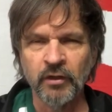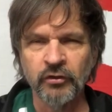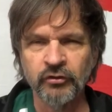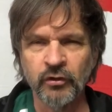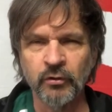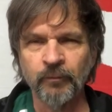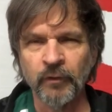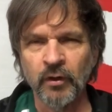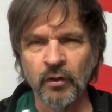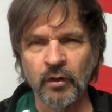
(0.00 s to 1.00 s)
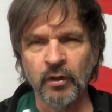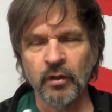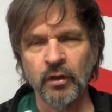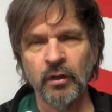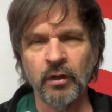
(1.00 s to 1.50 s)
So
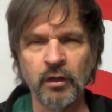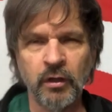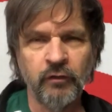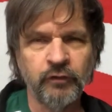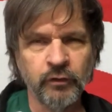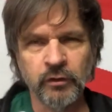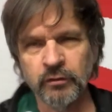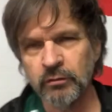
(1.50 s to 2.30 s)
if you're